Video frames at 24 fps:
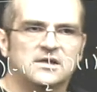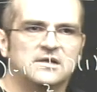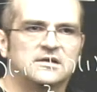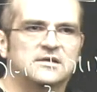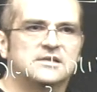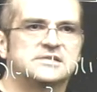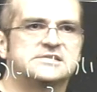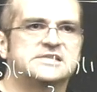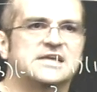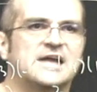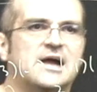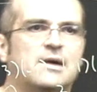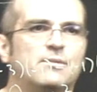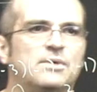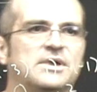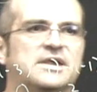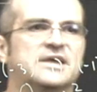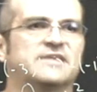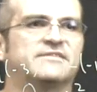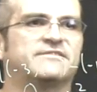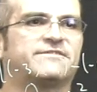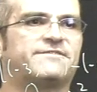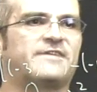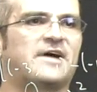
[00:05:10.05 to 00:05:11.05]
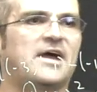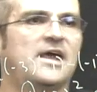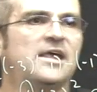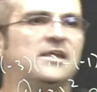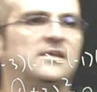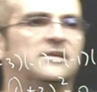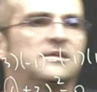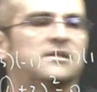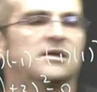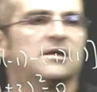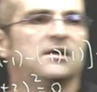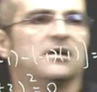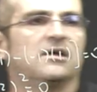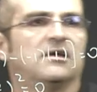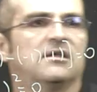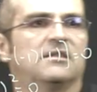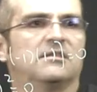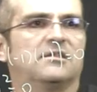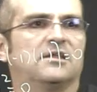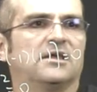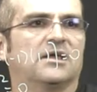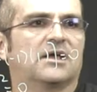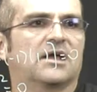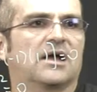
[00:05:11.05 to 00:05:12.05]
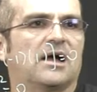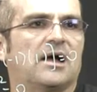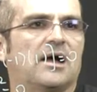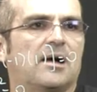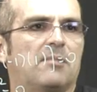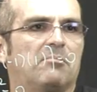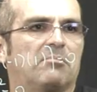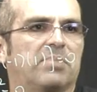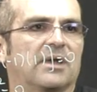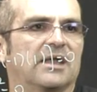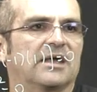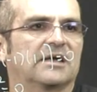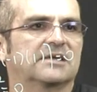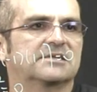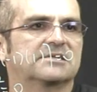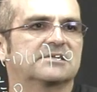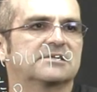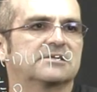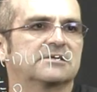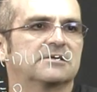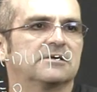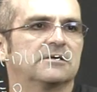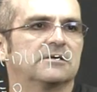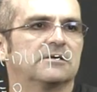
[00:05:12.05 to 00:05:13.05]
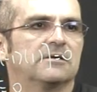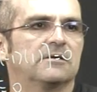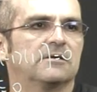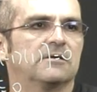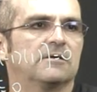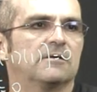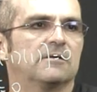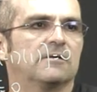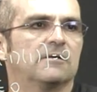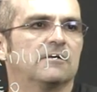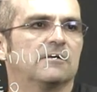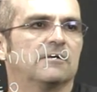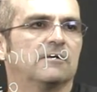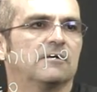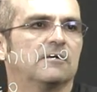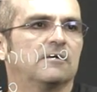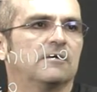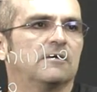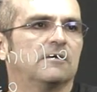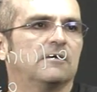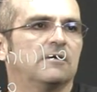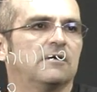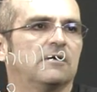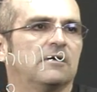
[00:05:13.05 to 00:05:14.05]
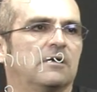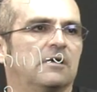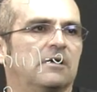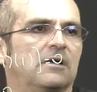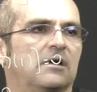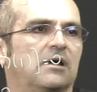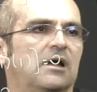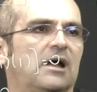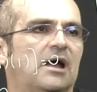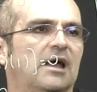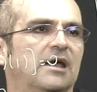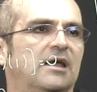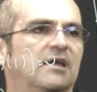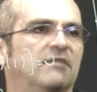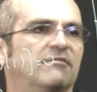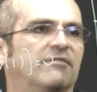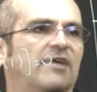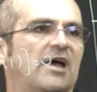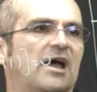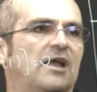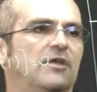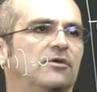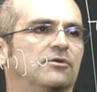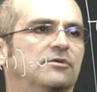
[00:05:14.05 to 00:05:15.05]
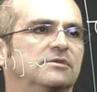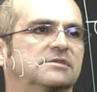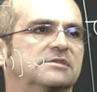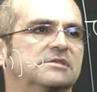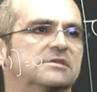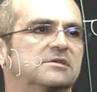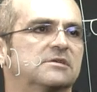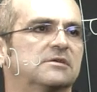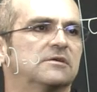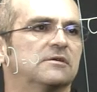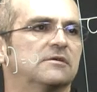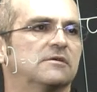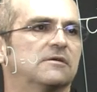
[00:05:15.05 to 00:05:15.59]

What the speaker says: Let's see how we can find the complex eigenvalues